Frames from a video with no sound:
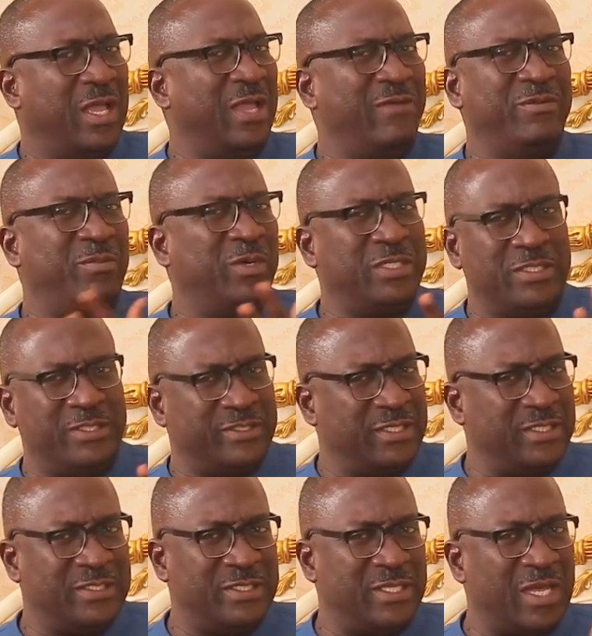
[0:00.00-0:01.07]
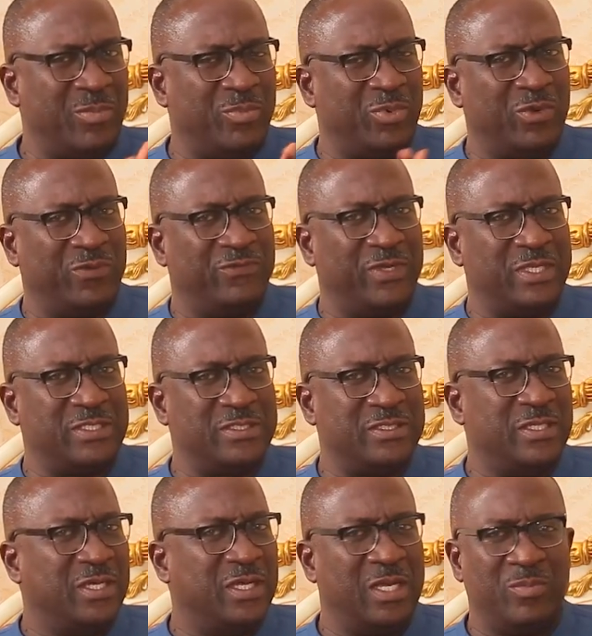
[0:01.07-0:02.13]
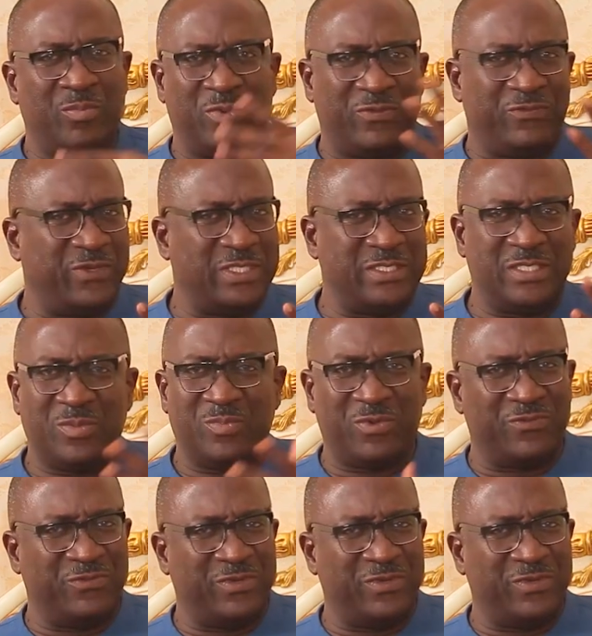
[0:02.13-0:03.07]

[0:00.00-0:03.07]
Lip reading: Everybody says they are prophets, and prophetic.